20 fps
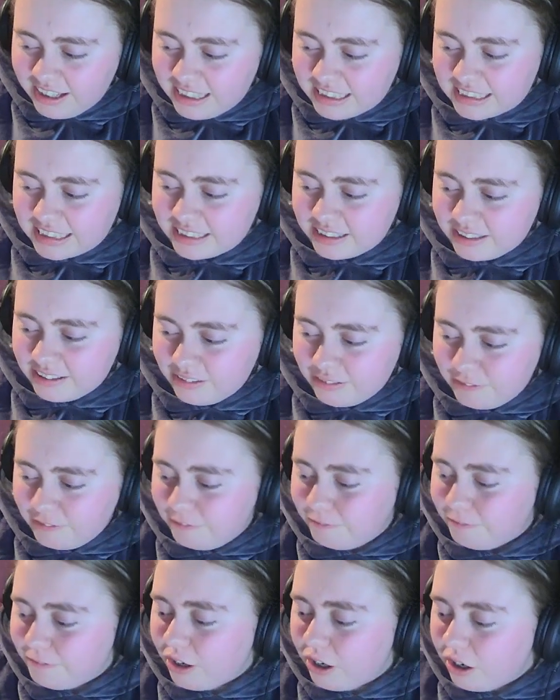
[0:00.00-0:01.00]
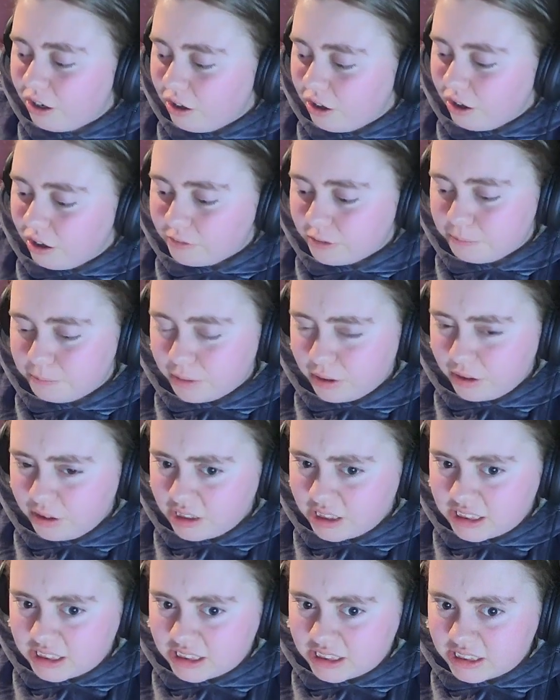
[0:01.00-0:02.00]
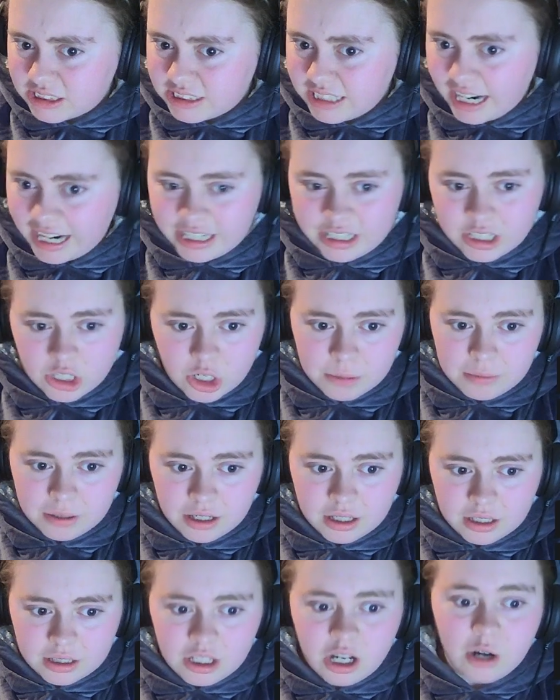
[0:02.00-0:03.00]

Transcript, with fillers: There's like four other books that I know about.